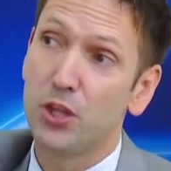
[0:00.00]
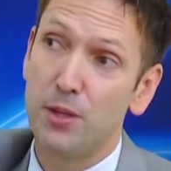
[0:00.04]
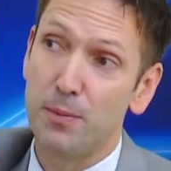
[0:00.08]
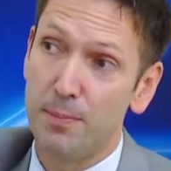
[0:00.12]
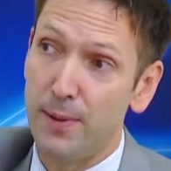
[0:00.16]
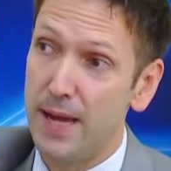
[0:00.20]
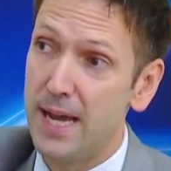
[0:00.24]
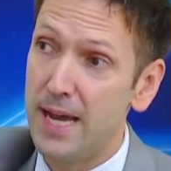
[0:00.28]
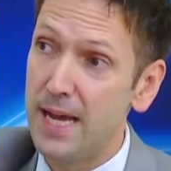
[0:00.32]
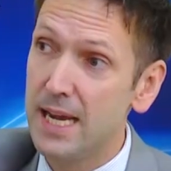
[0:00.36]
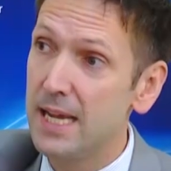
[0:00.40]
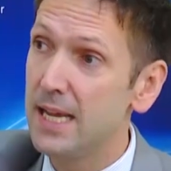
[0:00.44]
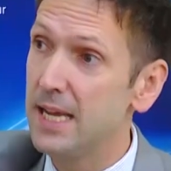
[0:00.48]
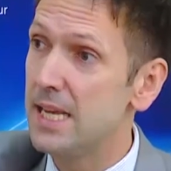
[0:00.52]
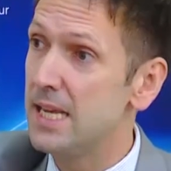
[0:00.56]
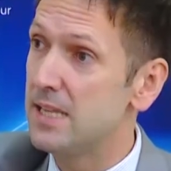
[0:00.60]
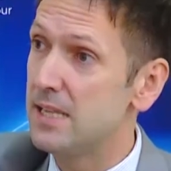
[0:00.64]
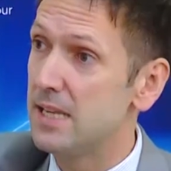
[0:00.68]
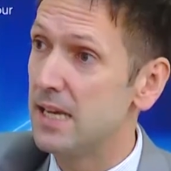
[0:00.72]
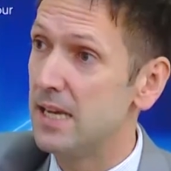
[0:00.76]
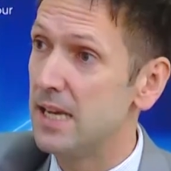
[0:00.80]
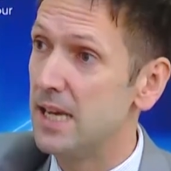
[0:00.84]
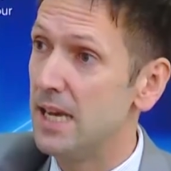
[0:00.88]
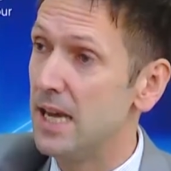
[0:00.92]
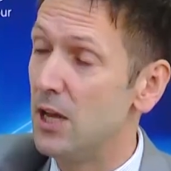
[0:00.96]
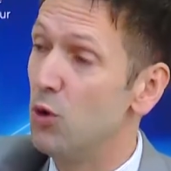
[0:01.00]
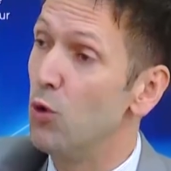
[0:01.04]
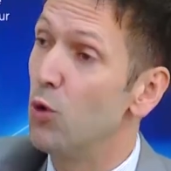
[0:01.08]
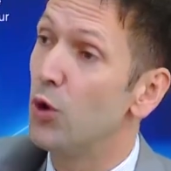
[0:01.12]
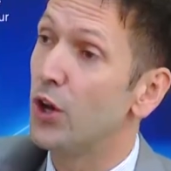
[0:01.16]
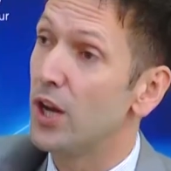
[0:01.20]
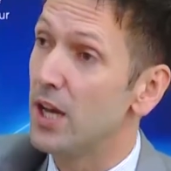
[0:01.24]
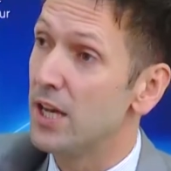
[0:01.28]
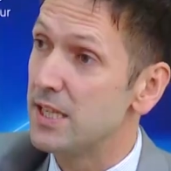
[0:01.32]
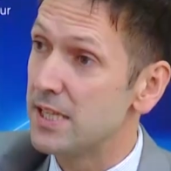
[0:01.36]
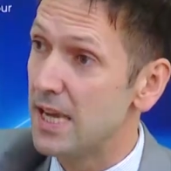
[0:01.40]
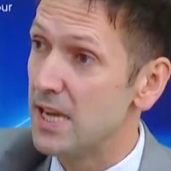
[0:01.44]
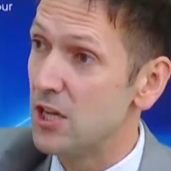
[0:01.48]
Tapang is an
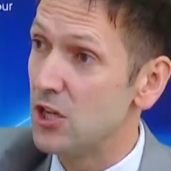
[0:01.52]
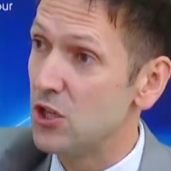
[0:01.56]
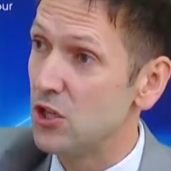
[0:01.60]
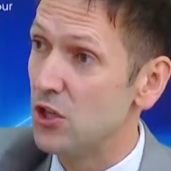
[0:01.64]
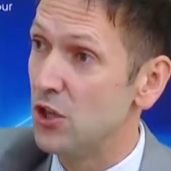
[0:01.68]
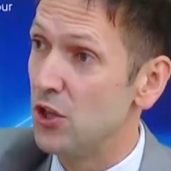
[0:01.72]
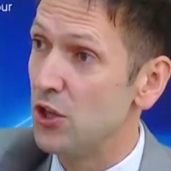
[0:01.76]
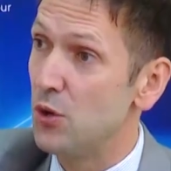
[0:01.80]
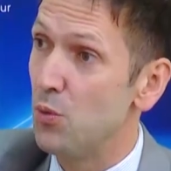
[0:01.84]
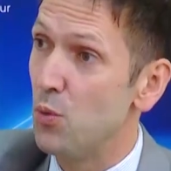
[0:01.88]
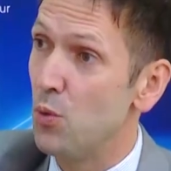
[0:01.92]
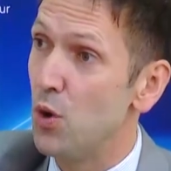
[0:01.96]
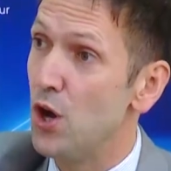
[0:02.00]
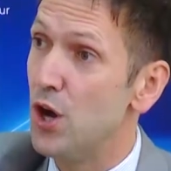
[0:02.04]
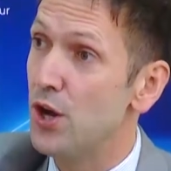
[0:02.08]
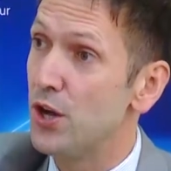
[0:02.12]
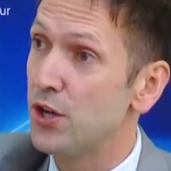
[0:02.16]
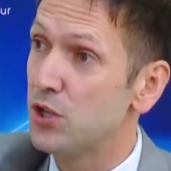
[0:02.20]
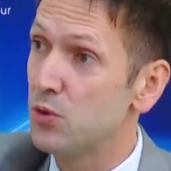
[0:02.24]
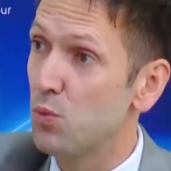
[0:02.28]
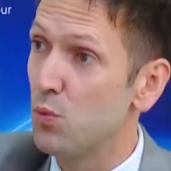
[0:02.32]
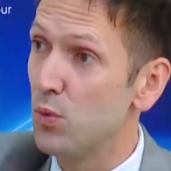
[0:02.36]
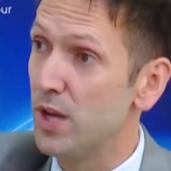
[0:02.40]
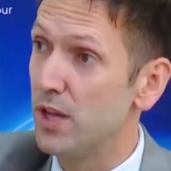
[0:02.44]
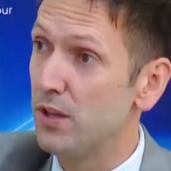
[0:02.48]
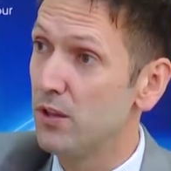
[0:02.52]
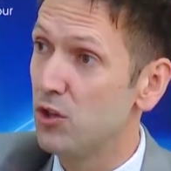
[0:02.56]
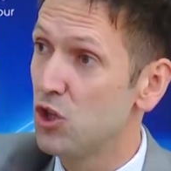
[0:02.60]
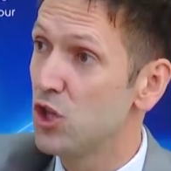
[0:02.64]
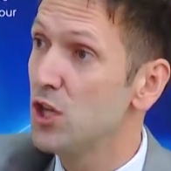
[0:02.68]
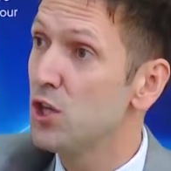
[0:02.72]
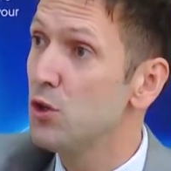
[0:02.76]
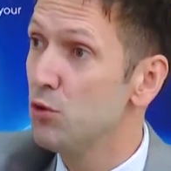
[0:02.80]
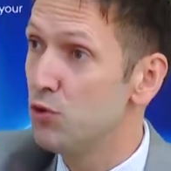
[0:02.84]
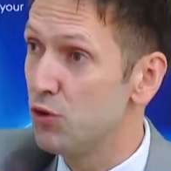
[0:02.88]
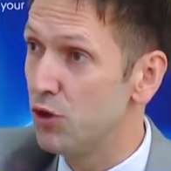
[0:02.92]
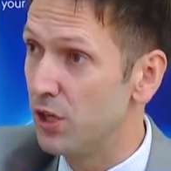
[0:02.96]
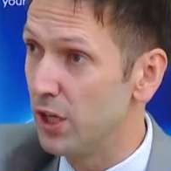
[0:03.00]
organisation that works with
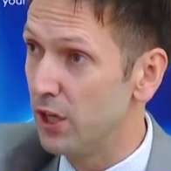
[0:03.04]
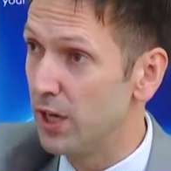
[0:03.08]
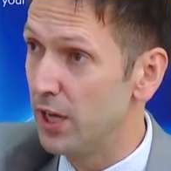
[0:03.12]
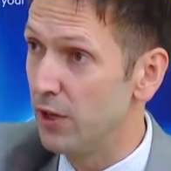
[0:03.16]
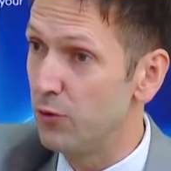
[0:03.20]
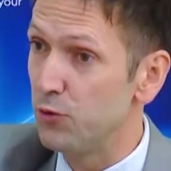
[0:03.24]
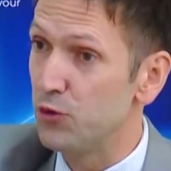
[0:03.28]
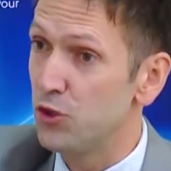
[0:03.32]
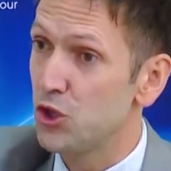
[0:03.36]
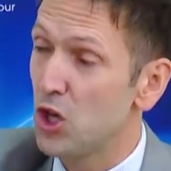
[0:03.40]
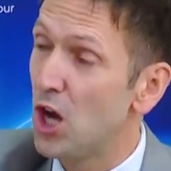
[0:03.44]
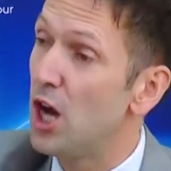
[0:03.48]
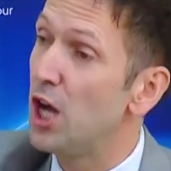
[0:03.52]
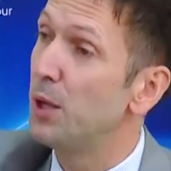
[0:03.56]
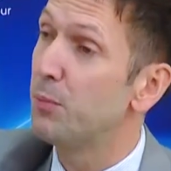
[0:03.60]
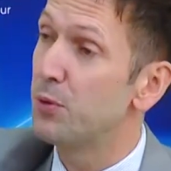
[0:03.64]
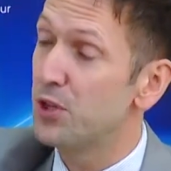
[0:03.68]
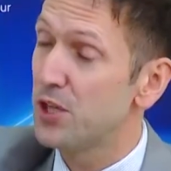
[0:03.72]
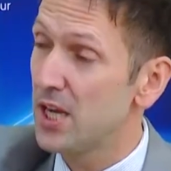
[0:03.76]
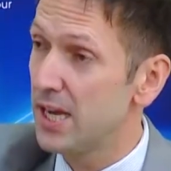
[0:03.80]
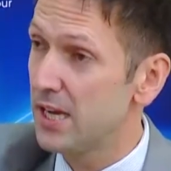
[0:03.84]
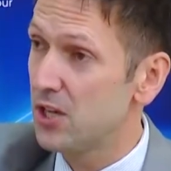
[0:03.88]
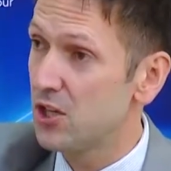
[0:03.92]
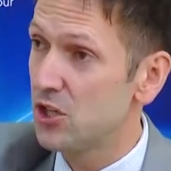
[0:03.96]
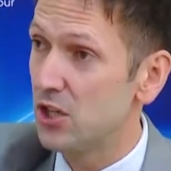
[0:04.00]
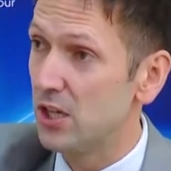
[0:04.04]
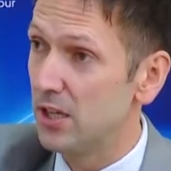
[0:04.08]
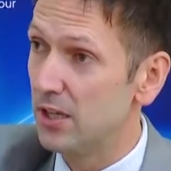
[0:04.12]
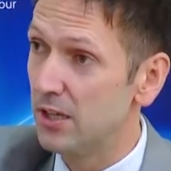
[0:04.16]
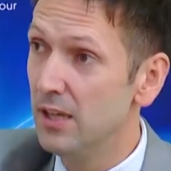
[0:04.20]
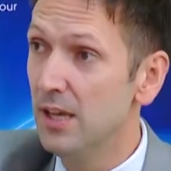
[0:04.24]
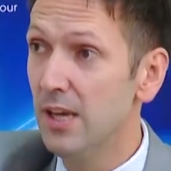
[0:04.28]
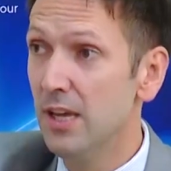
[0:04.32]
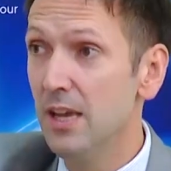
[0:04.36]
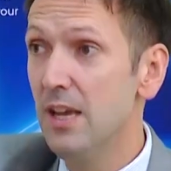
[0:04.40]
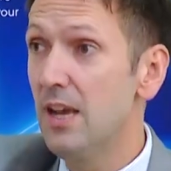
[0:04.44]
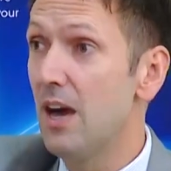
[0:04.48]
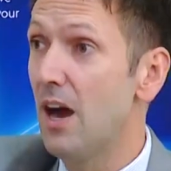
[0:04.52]
children and on child protection,
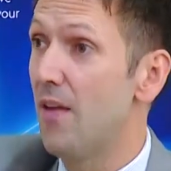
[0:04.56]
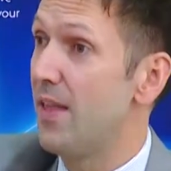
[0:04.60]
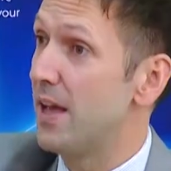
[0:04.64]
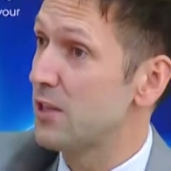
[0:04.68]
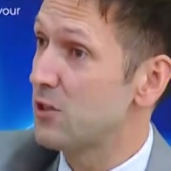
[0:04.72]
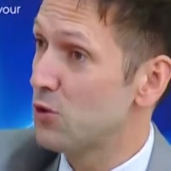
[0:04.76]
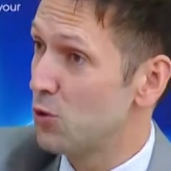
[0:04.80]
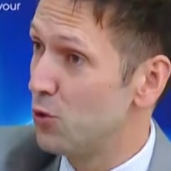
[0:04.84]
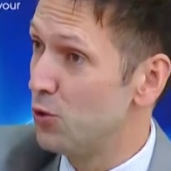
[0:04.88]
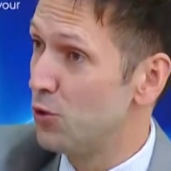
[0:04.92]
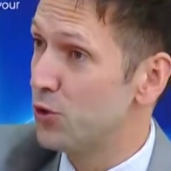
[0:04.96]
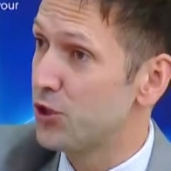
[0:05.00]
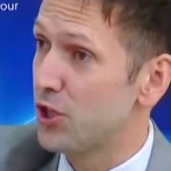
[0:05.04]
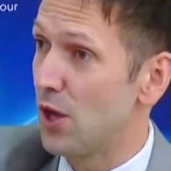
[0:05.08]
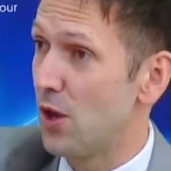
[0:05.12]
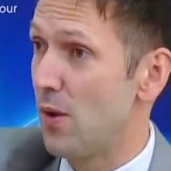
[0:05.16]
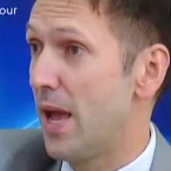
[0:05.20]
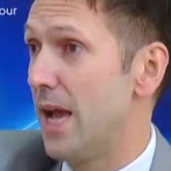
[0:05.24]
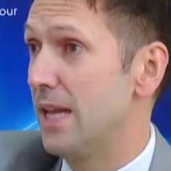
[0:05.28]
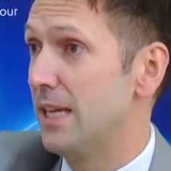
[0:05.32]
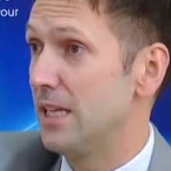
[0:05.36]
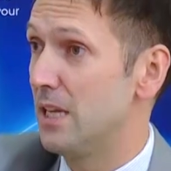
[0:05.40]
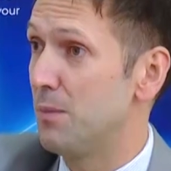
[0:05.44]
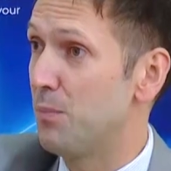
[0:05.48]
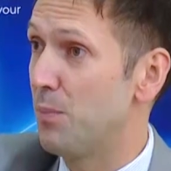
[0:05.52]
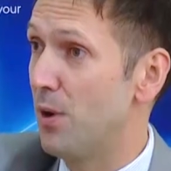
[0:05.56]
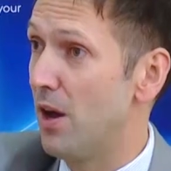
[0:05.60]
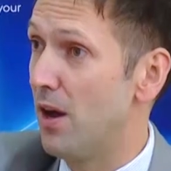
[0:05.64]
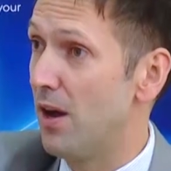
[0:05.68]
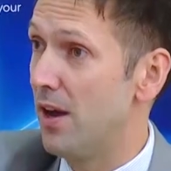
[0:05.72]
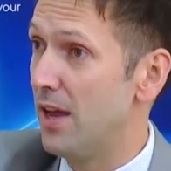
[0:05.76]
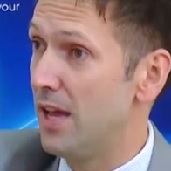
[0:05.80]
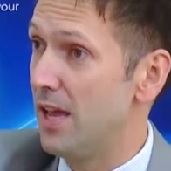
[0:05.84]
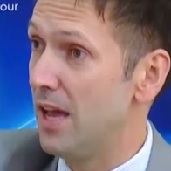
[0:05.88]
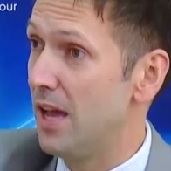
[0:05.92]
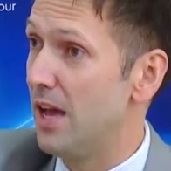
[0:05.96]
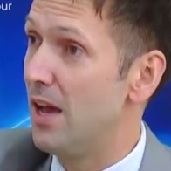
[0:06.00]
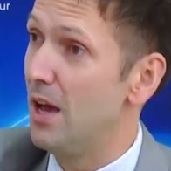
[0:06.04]
and that's also headed
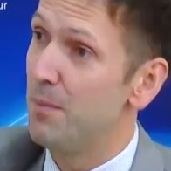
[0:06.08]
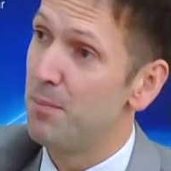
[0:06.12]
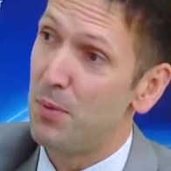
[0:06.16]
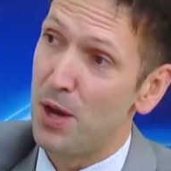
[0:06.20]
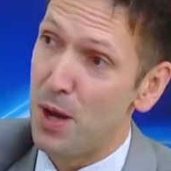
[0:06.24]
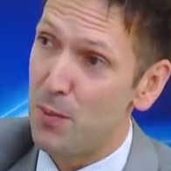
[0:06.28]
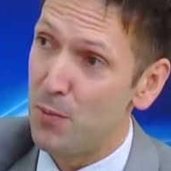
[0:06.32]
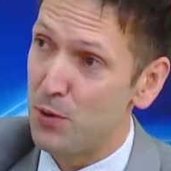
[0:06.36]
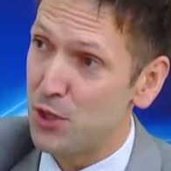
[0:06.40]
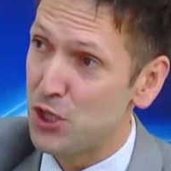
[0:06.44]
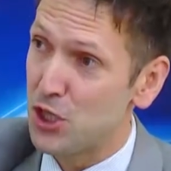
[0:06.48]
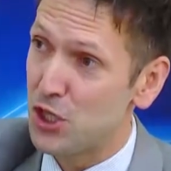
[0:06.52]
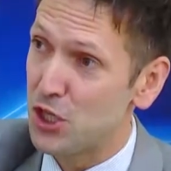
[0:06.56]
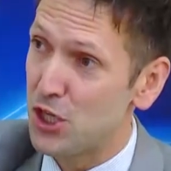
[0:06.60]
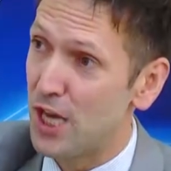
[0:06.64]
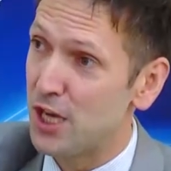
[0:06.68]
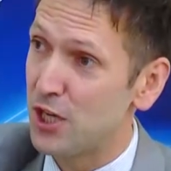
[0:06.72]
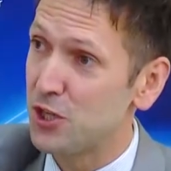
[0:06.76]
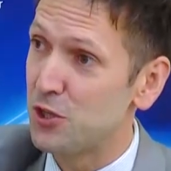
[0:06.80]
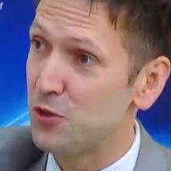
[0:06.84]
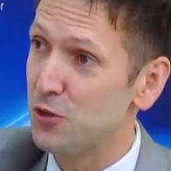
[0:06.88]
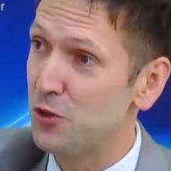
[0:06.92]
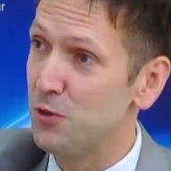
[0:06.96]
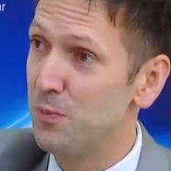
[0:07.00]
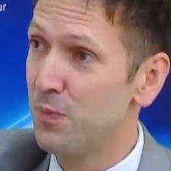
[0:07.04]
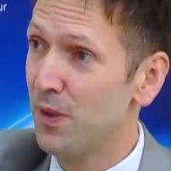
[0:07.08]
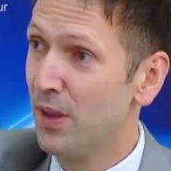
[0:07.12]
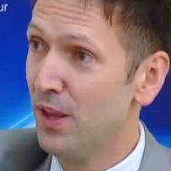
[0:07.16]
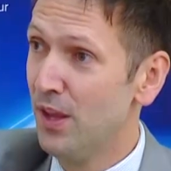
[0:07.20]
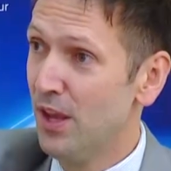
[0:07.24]
by a British national.